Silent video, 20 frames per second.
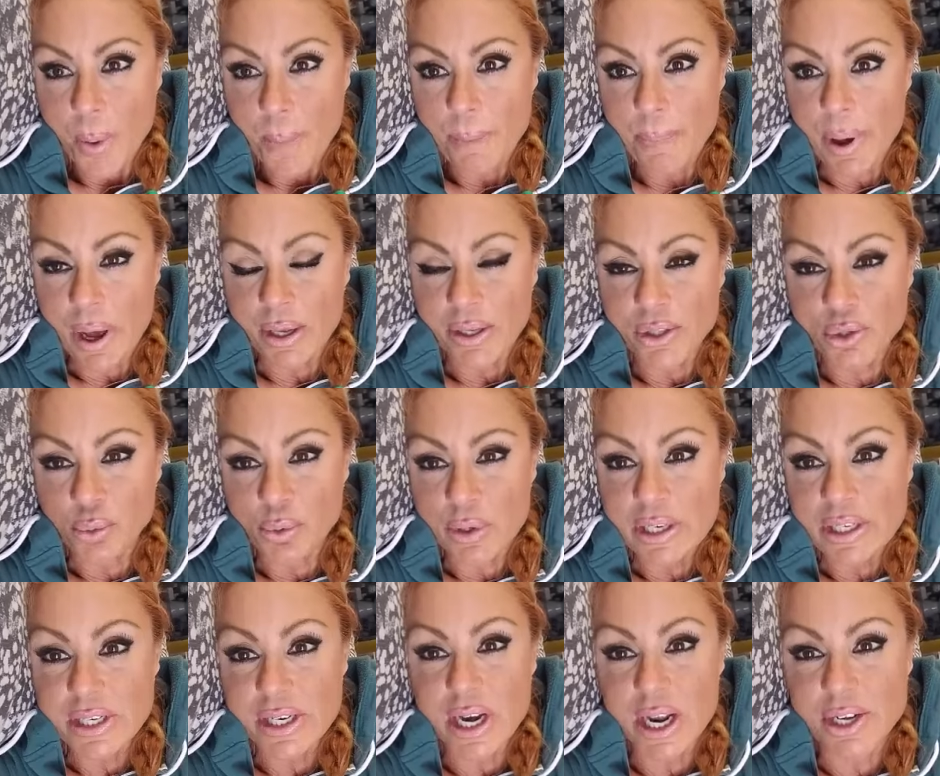But the
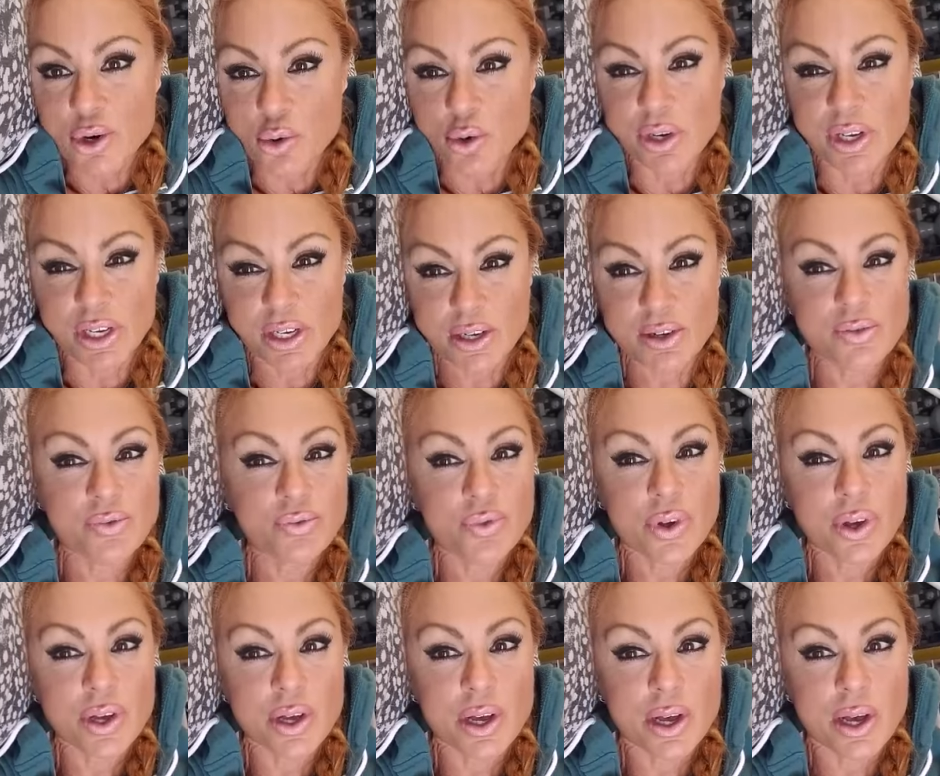reason I don't give
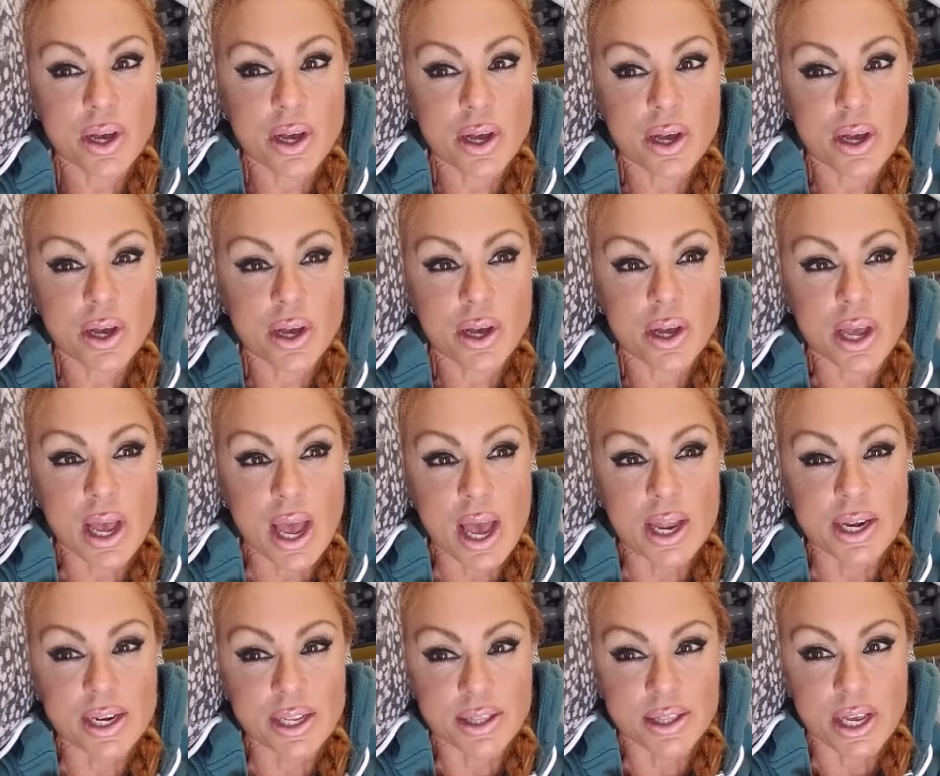
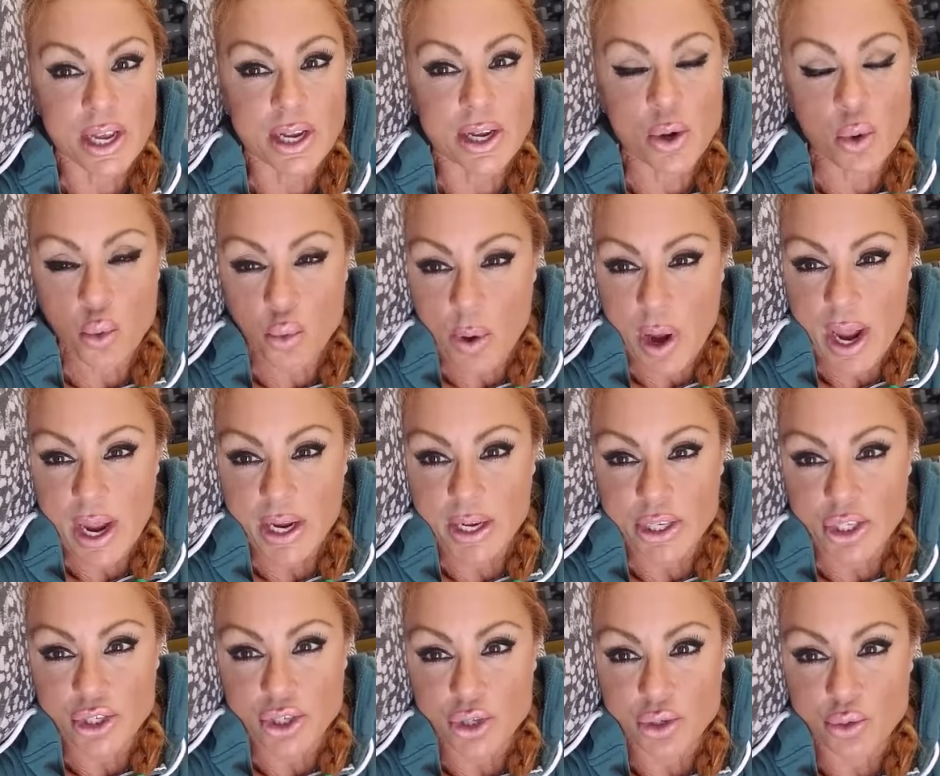anything
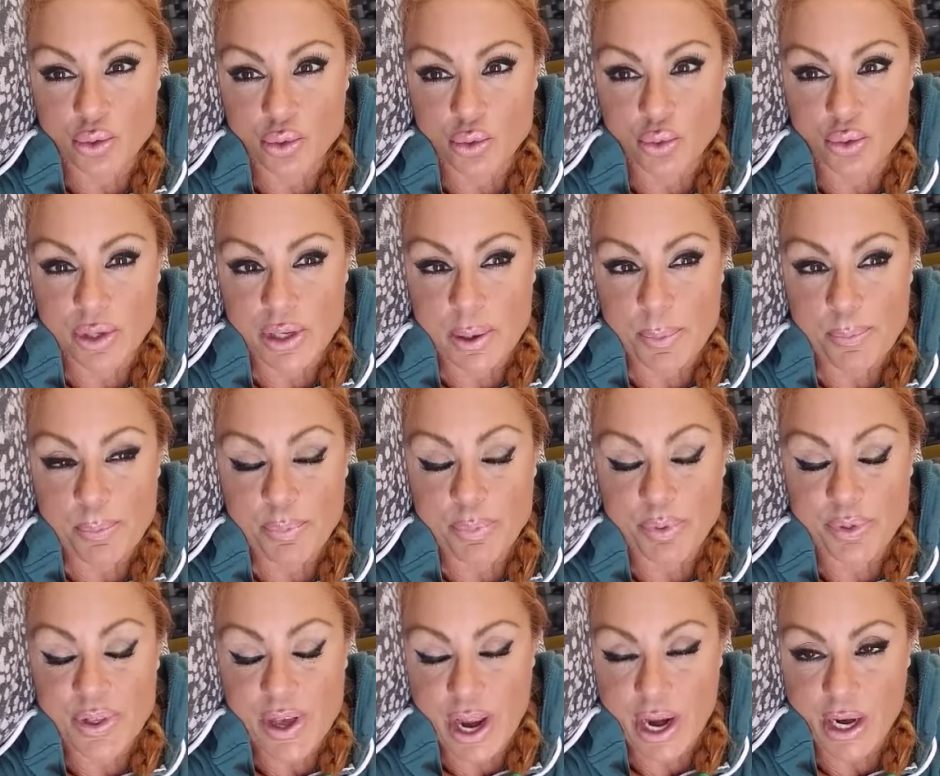away to them
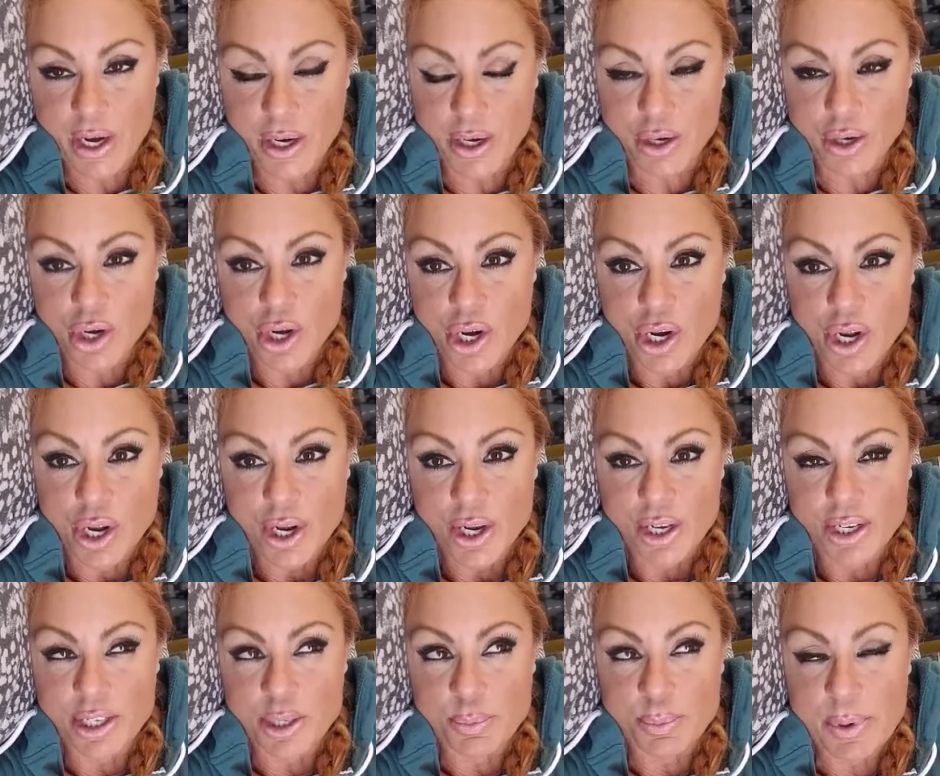there
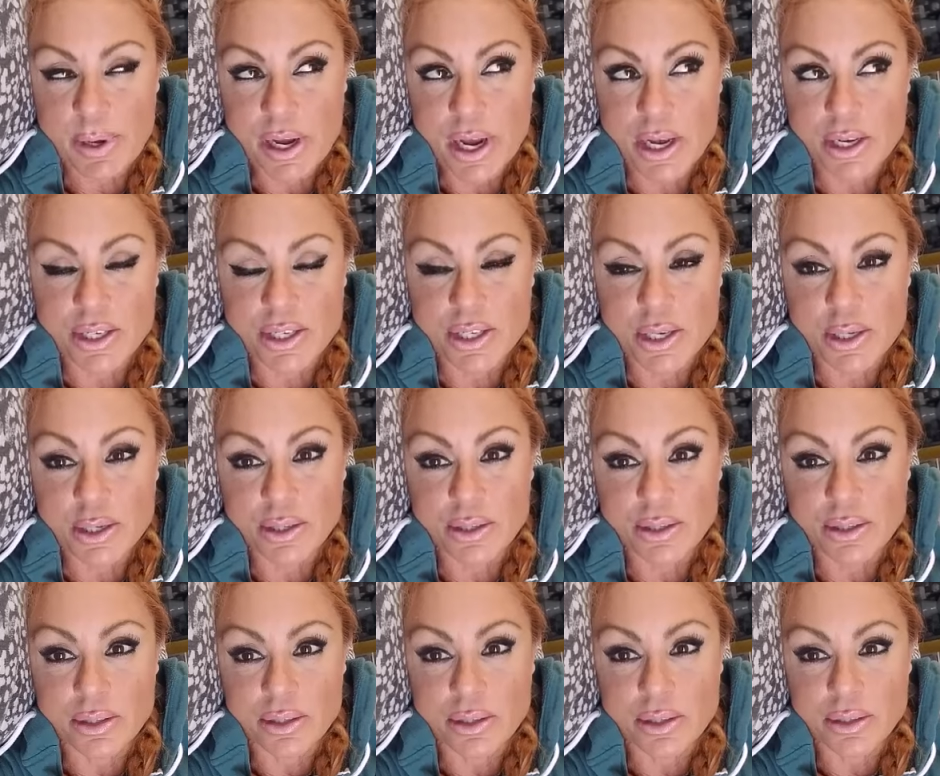is because then
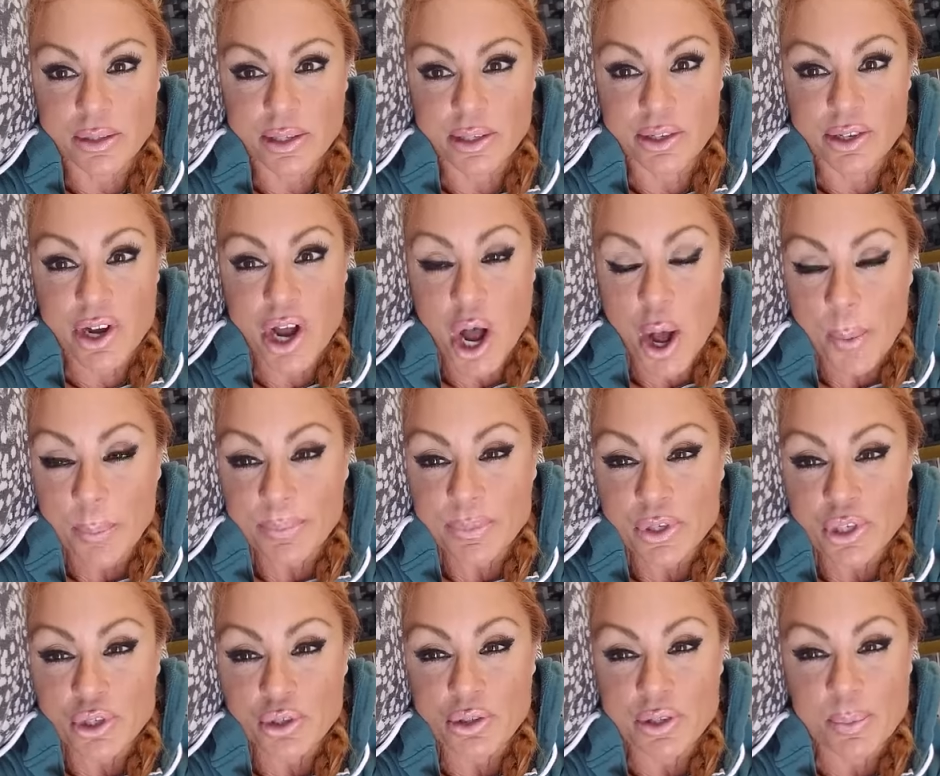they'll
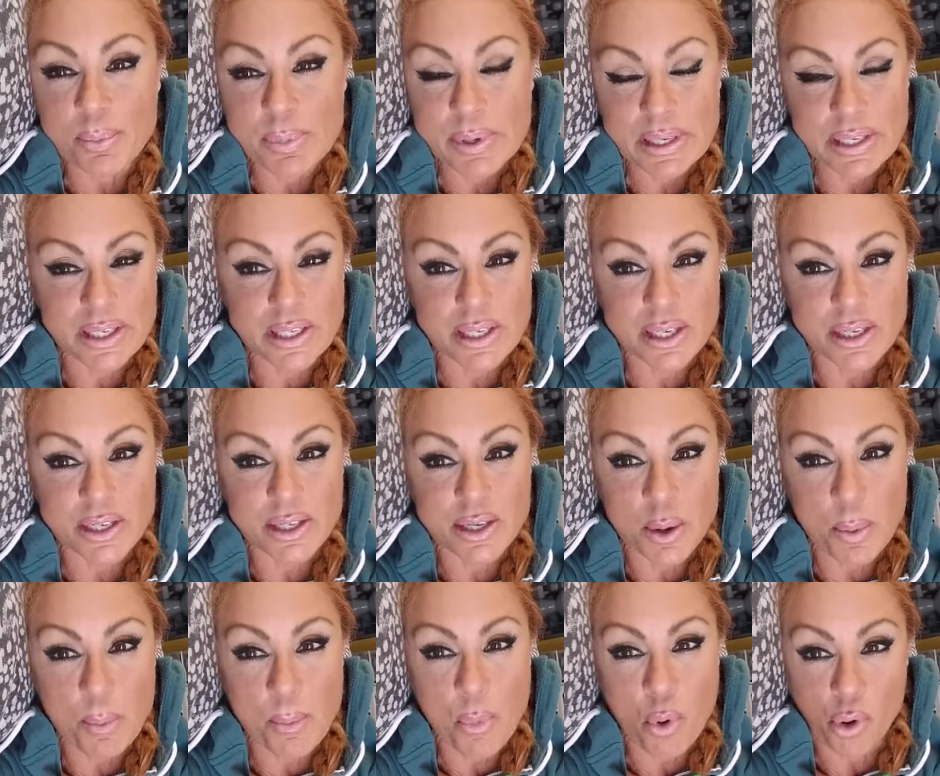come to the
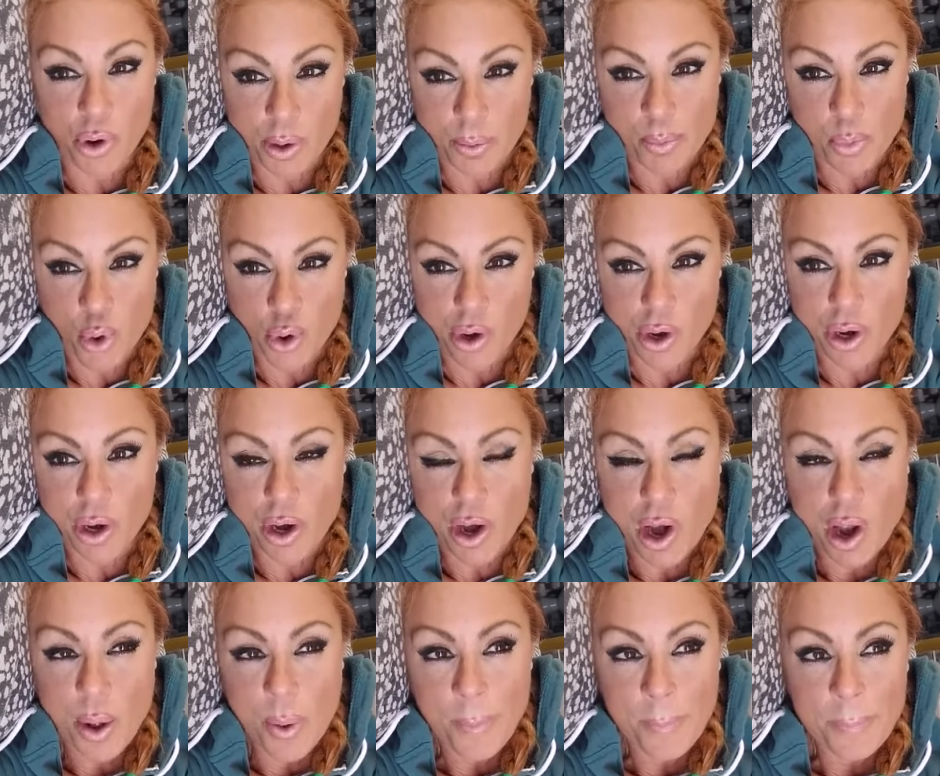business more and more.
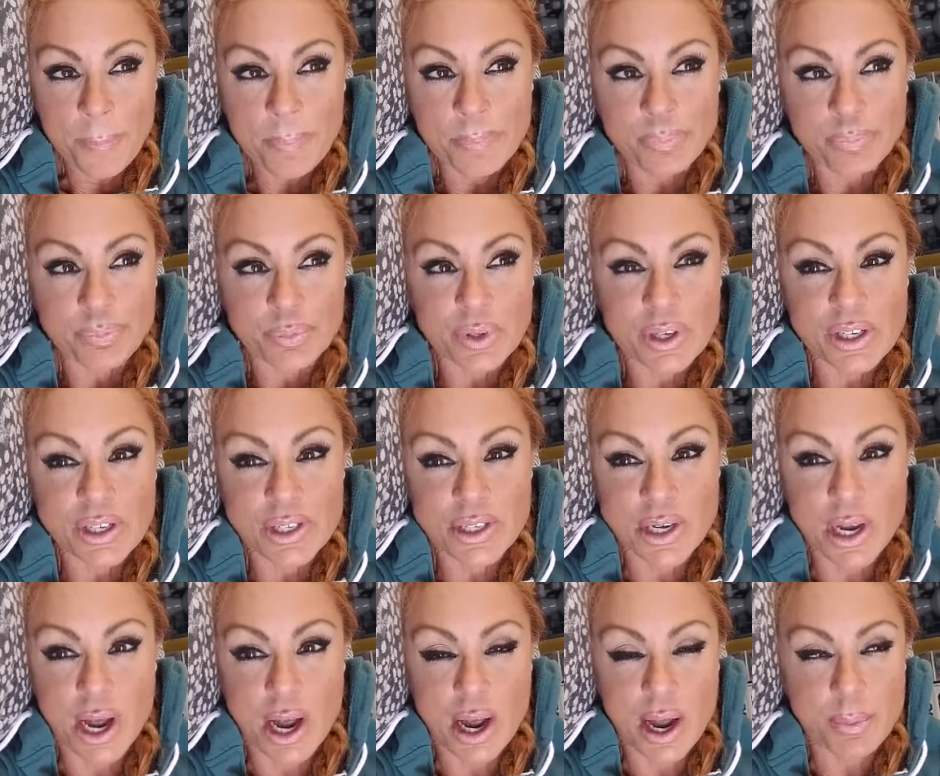
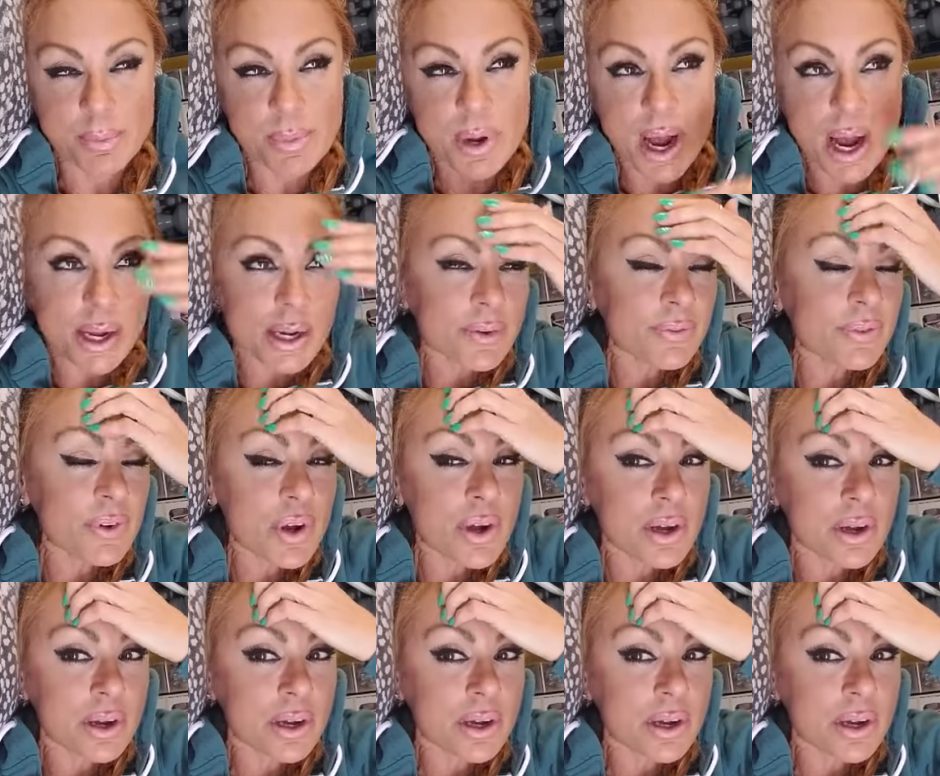Because I'm kind of